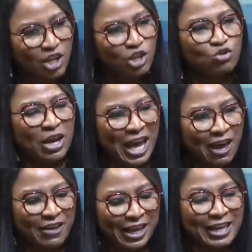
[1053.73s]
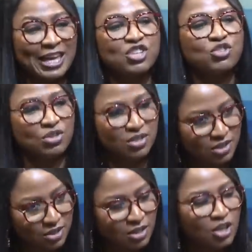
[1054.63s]
mm. so I, mm. have, I can get
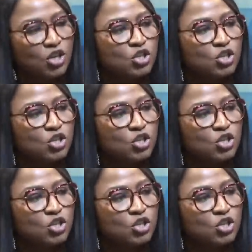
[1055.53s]
justice.